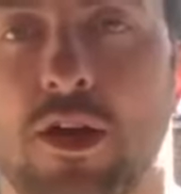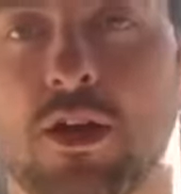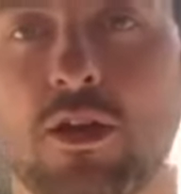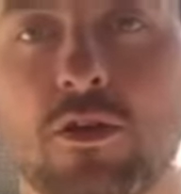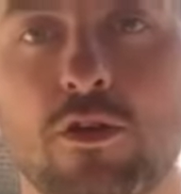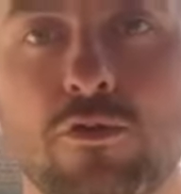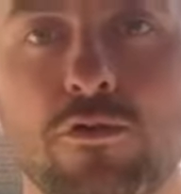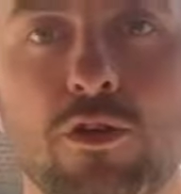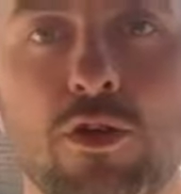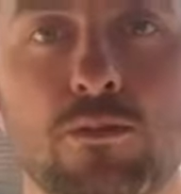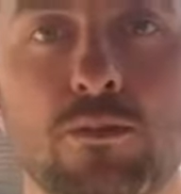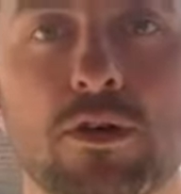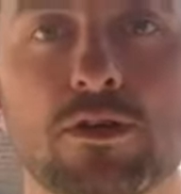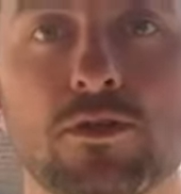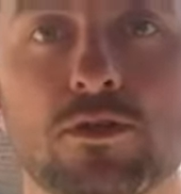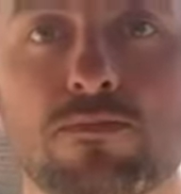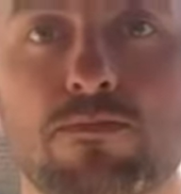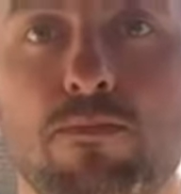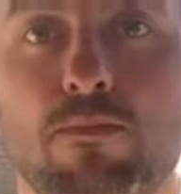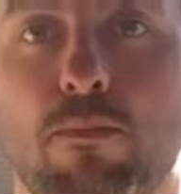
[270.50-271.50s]
you'll feel
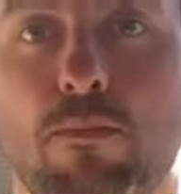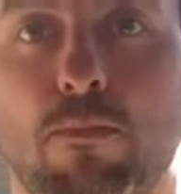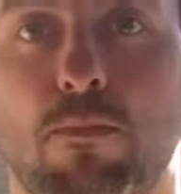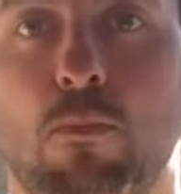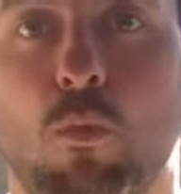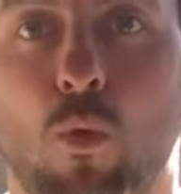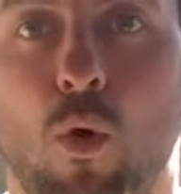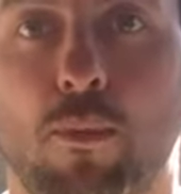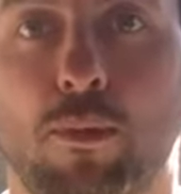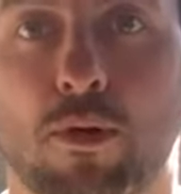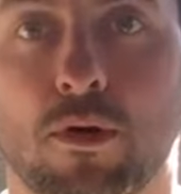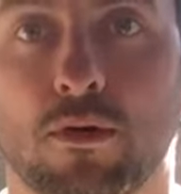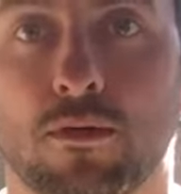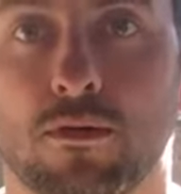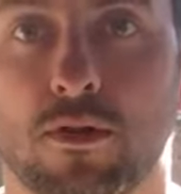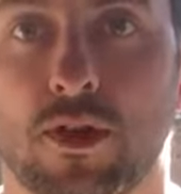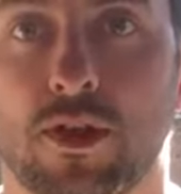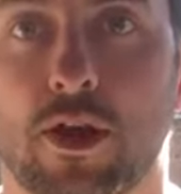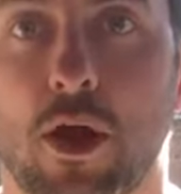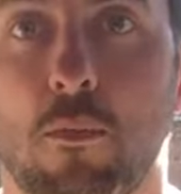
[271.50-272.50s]
muscles wobble.
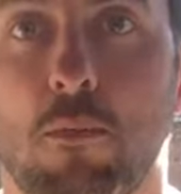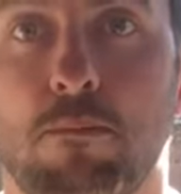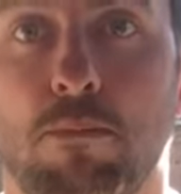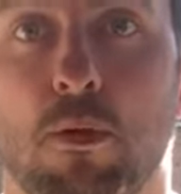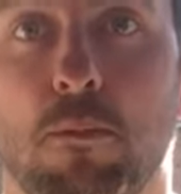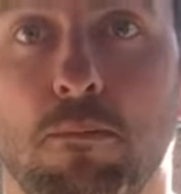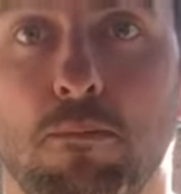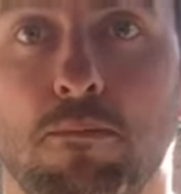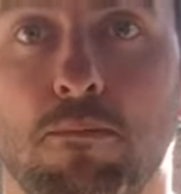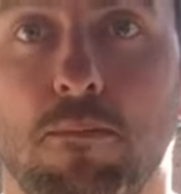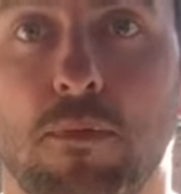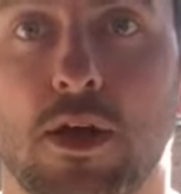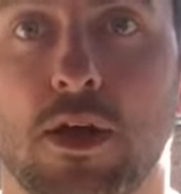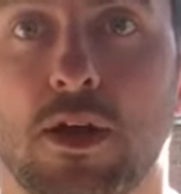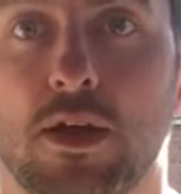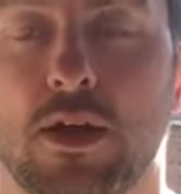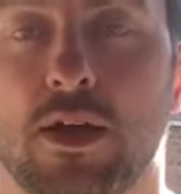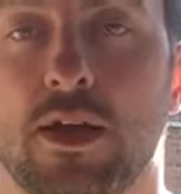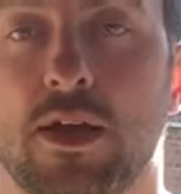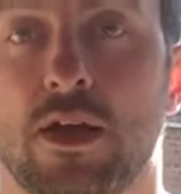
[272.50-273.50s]
They go pop.
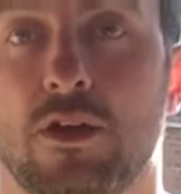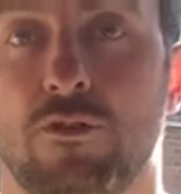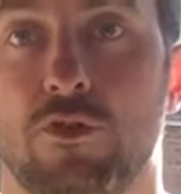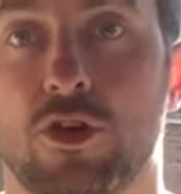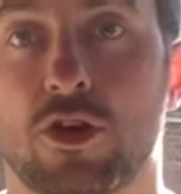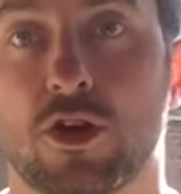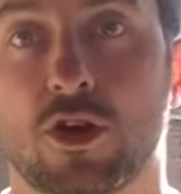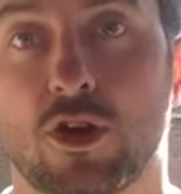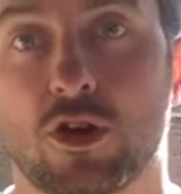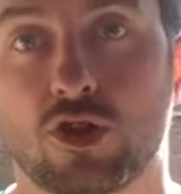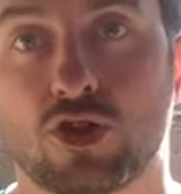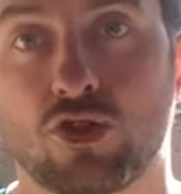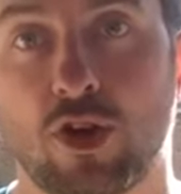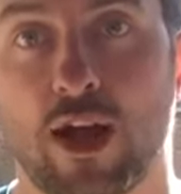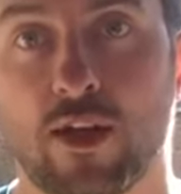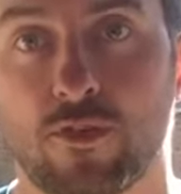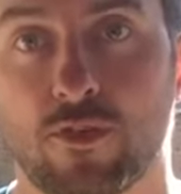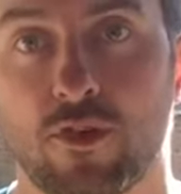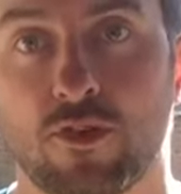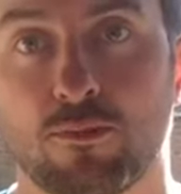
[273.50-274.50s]
If you can
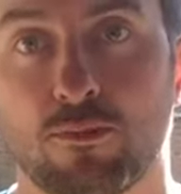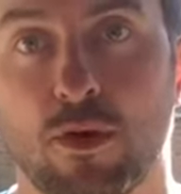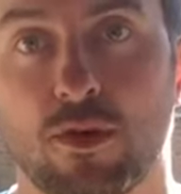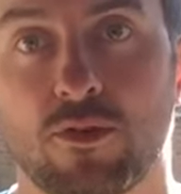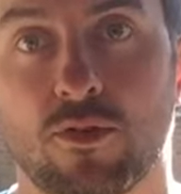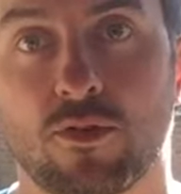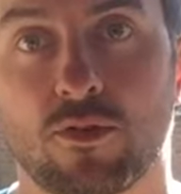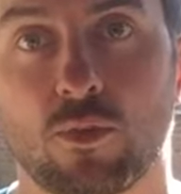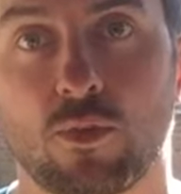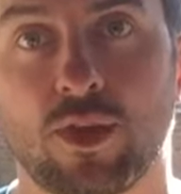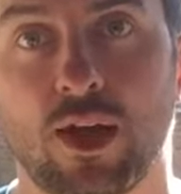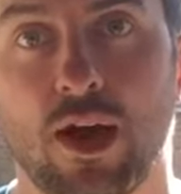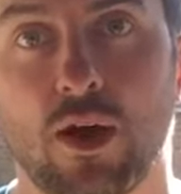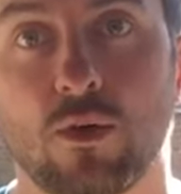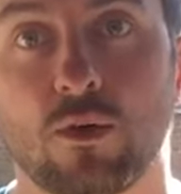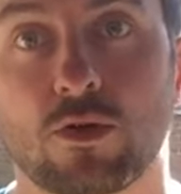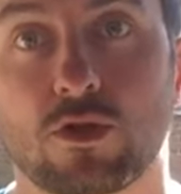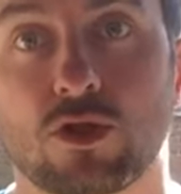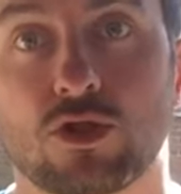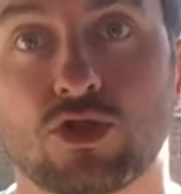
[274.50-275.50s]
contract those muscles
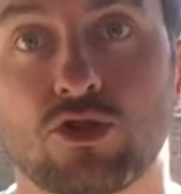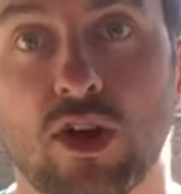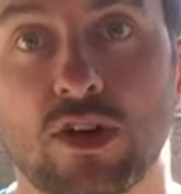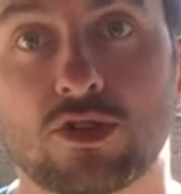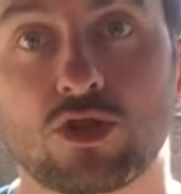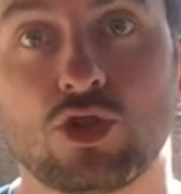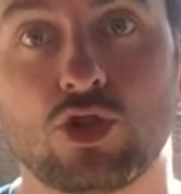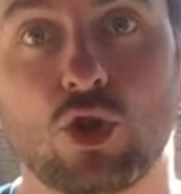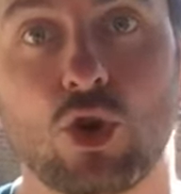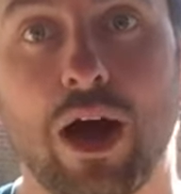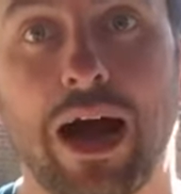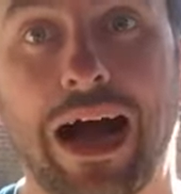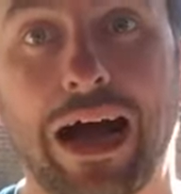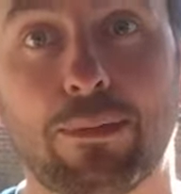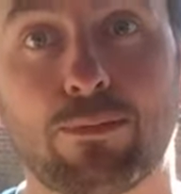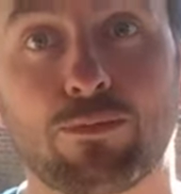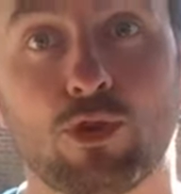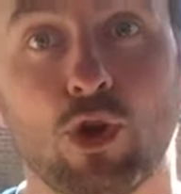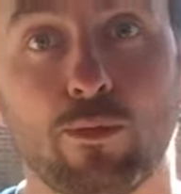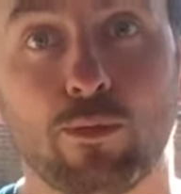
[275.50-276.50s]
without contracting your
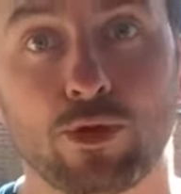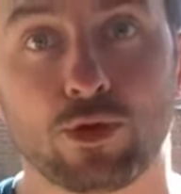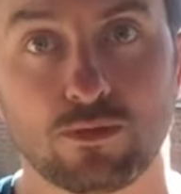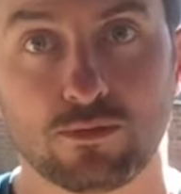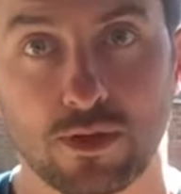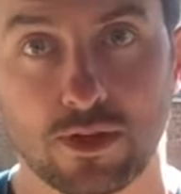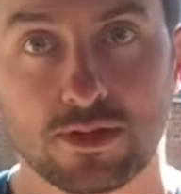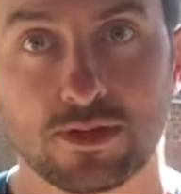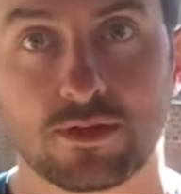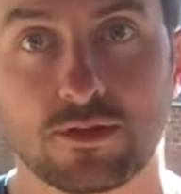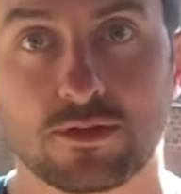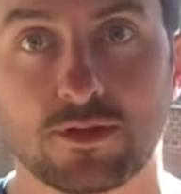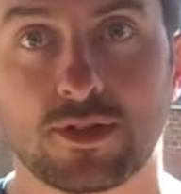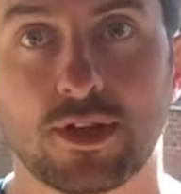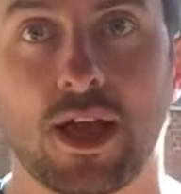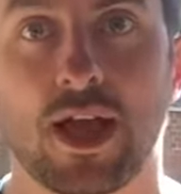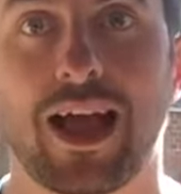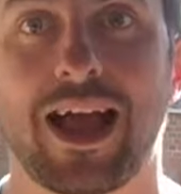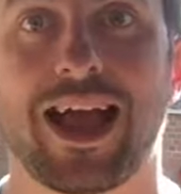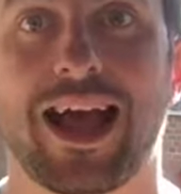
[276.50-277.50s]
abdominal muscles
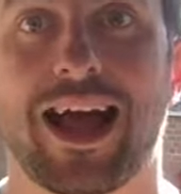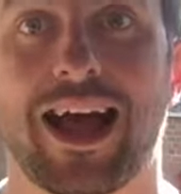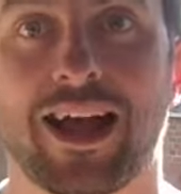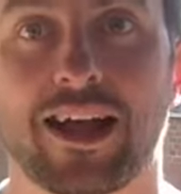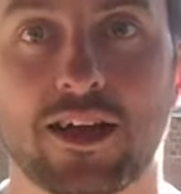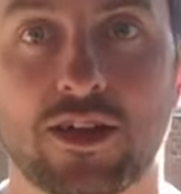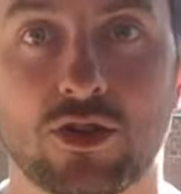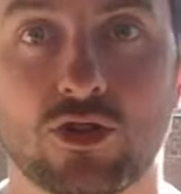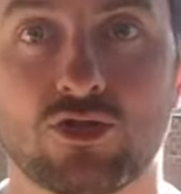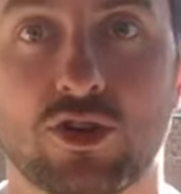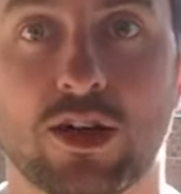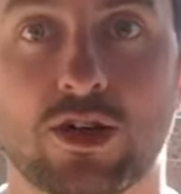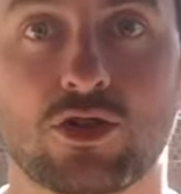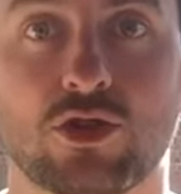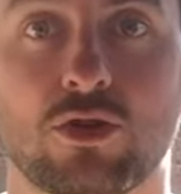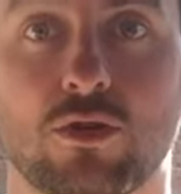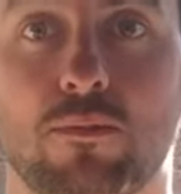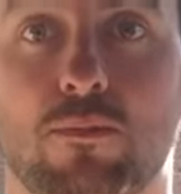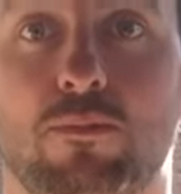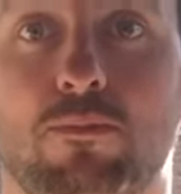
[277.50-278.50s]
and contract
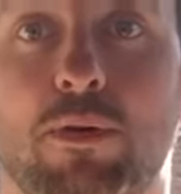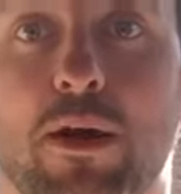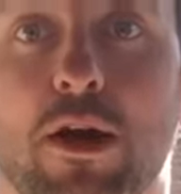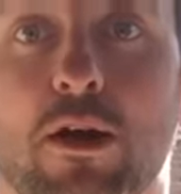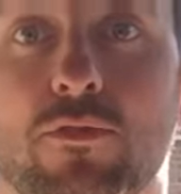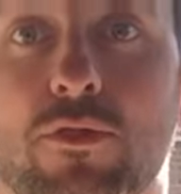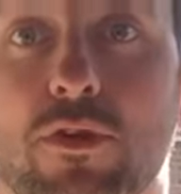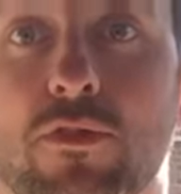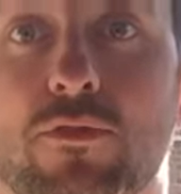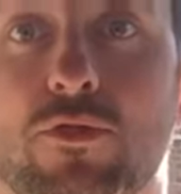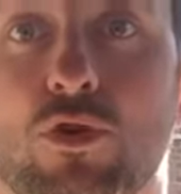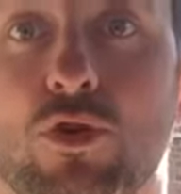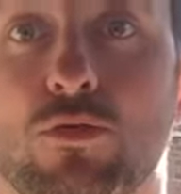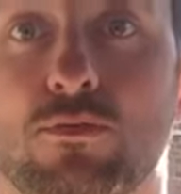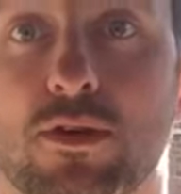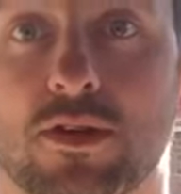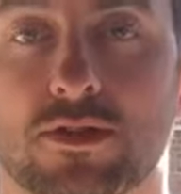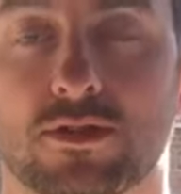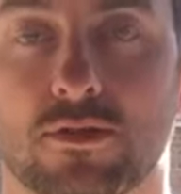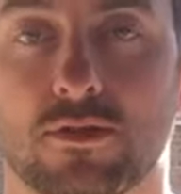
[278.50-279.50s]
your pelvic floor
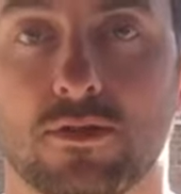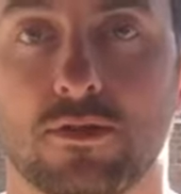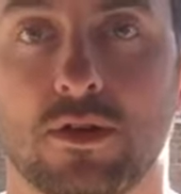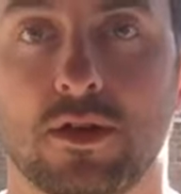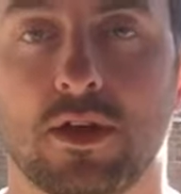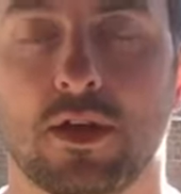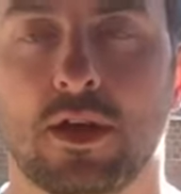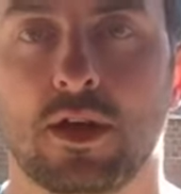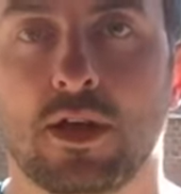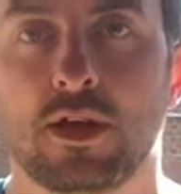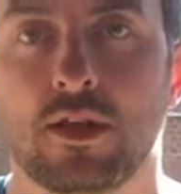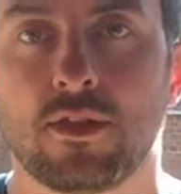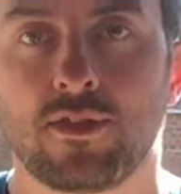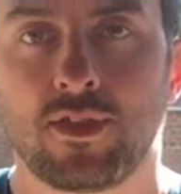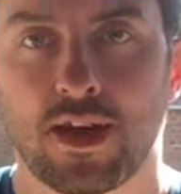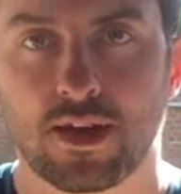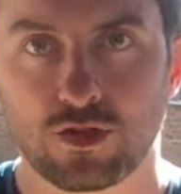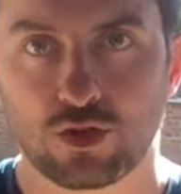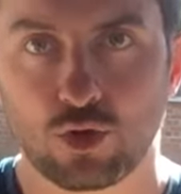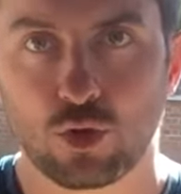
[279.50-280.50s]
muscle,
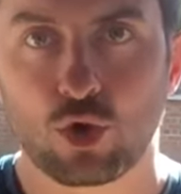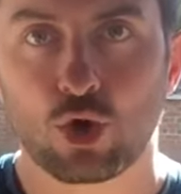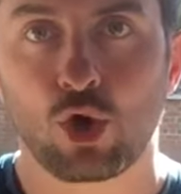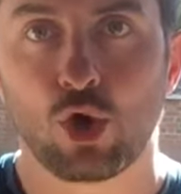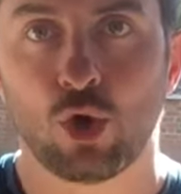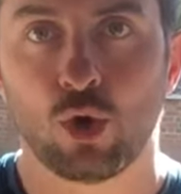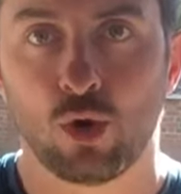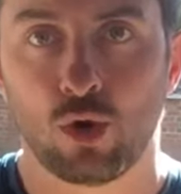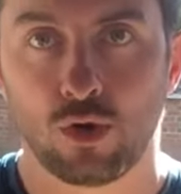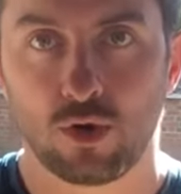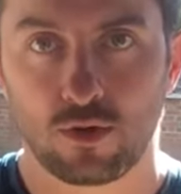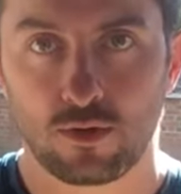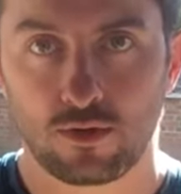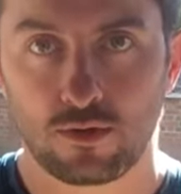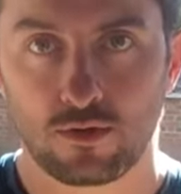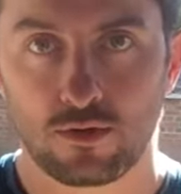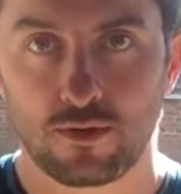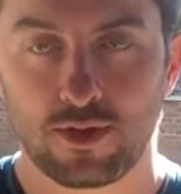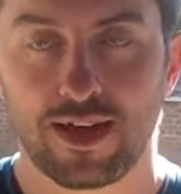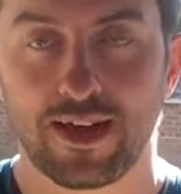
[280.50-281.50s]
that's your core.
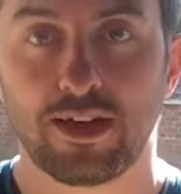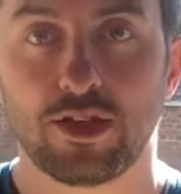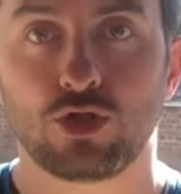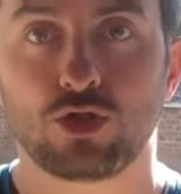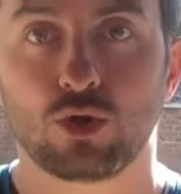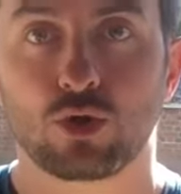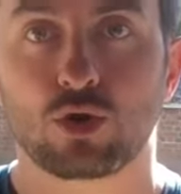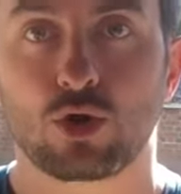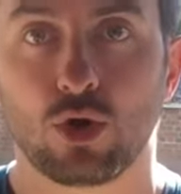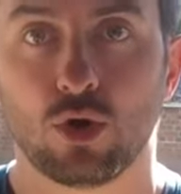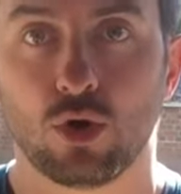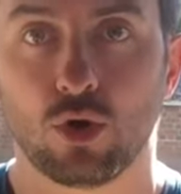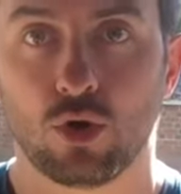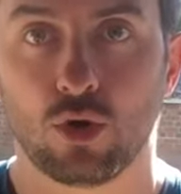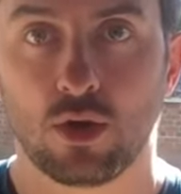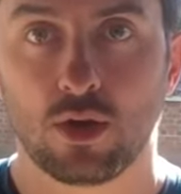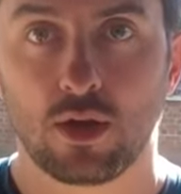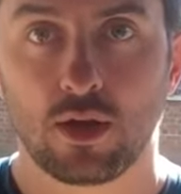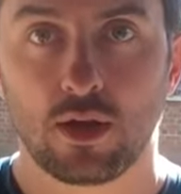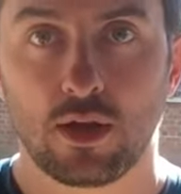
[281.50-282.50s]
That is your core.
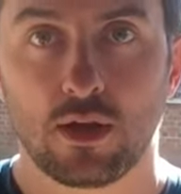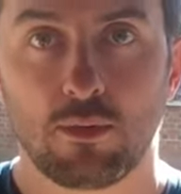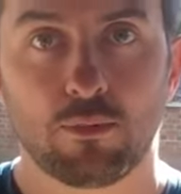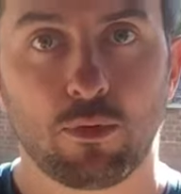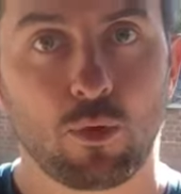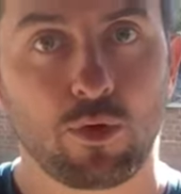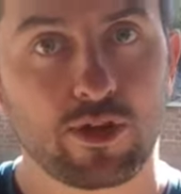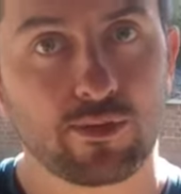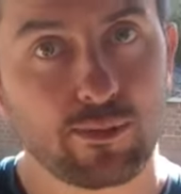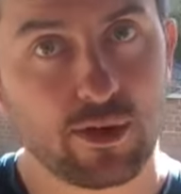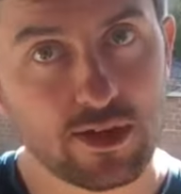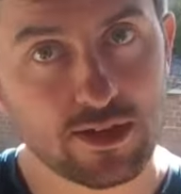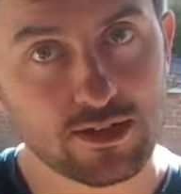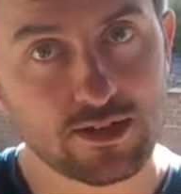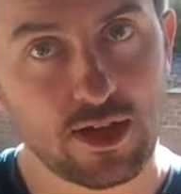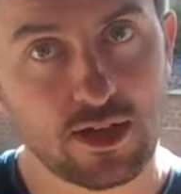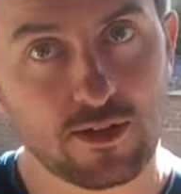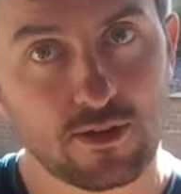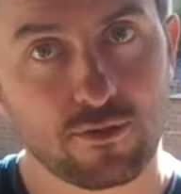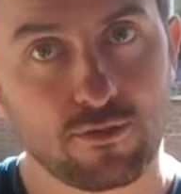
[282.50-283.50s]
But what you might
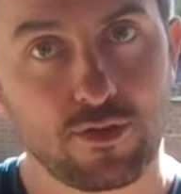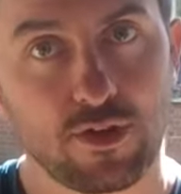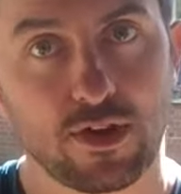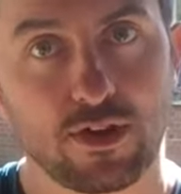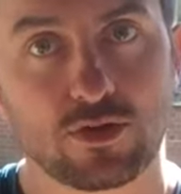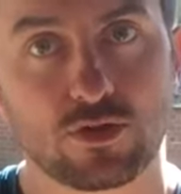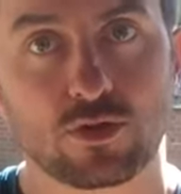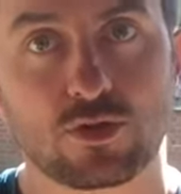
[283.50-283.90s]
start to feel is your